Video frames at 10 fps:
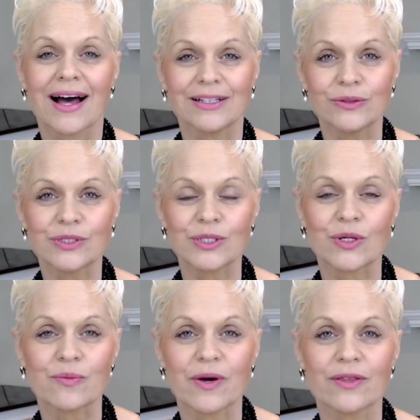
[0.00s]
losing
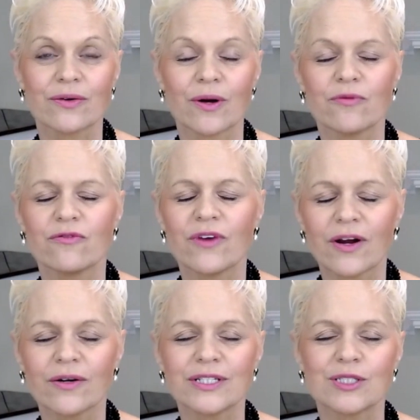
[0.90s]
her mother, a
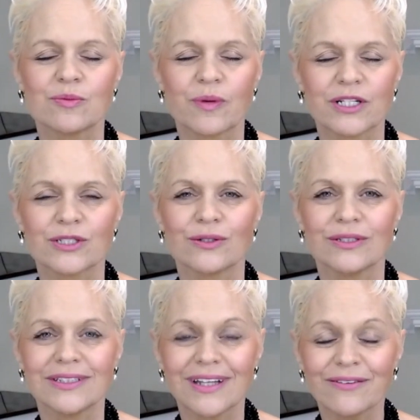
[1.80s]
very
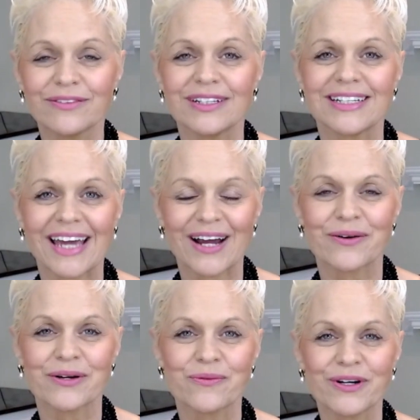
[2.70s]
special, loving,
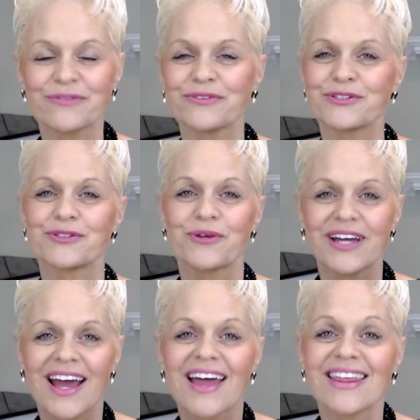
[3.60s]
caring, wonderful
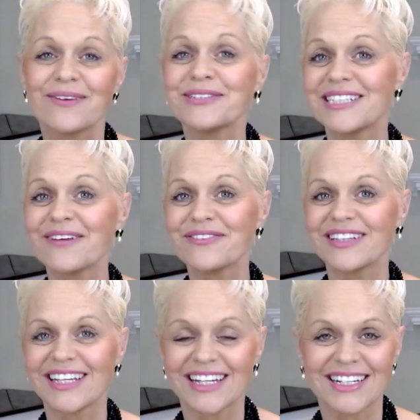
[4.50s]
story that will
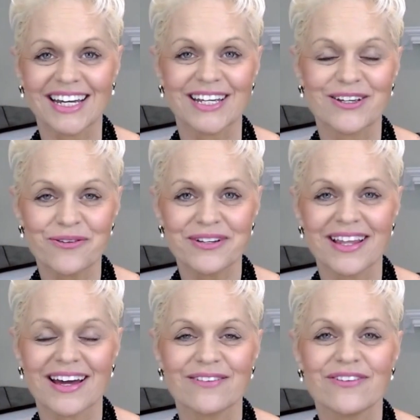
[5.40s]
definitely ignite your
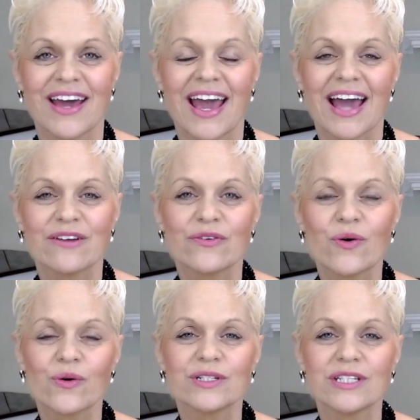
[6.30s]
life. And of
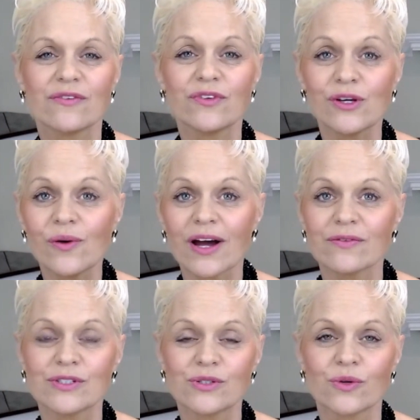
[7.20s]
course, if you have
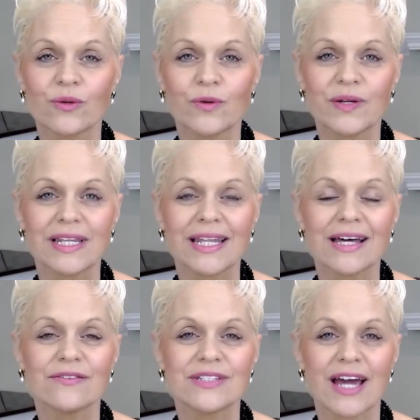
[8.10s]
a story, we would
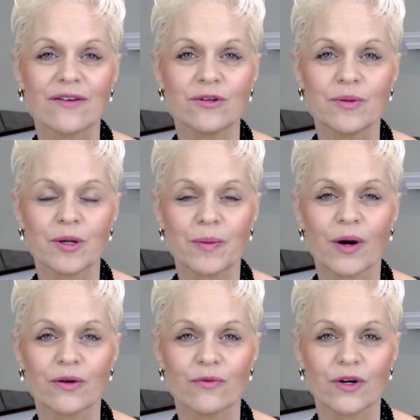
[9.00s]
love to have you be a
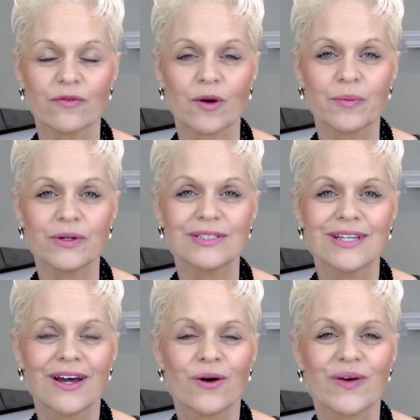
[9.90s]
part of one of our books.
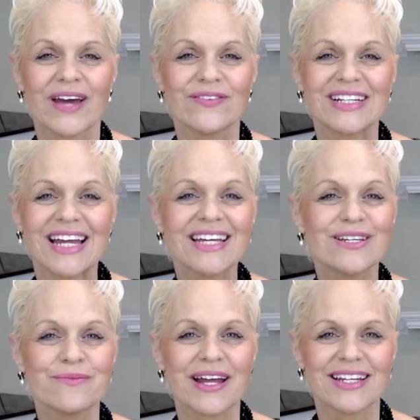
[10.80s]
We have Ignite
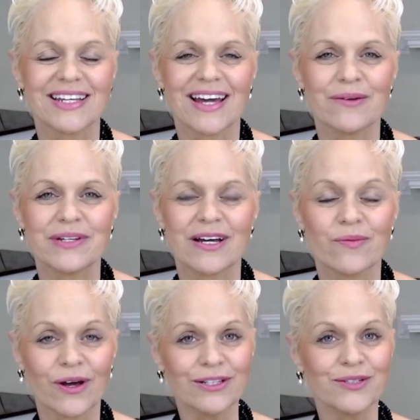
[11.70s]
Humanity coming up.
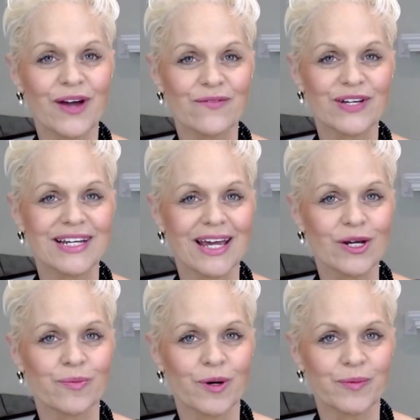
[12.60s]
We also have Ignite
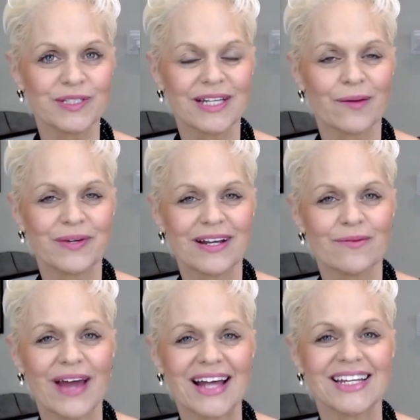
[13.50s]
Your Purpose coming up
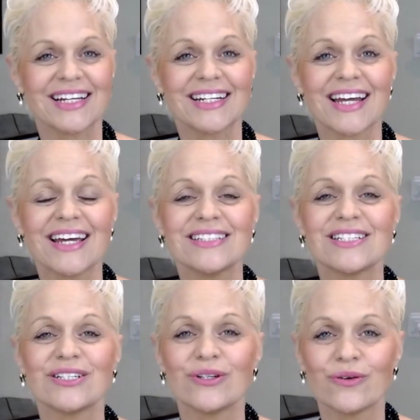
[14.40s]
and Ignite
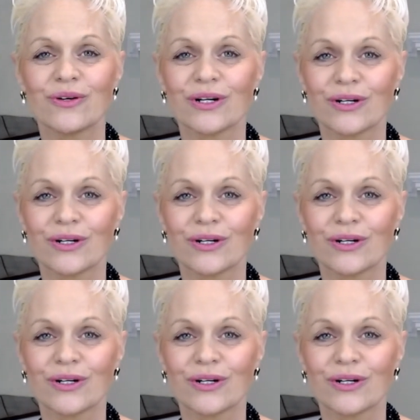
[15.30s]
Your